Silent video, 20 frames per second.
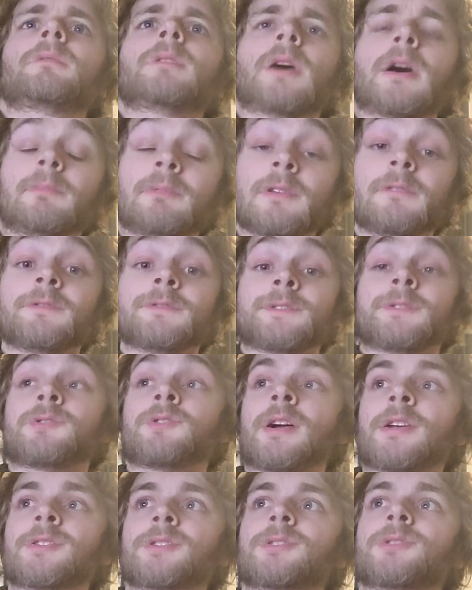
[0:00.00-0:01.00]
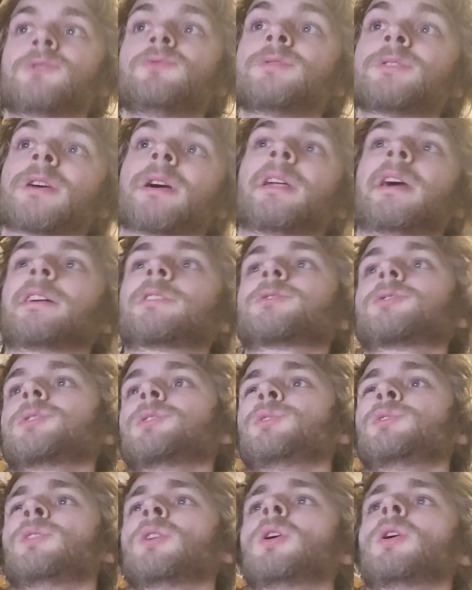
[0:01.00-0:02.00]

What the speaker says: I believe it was a tragic suicide actually,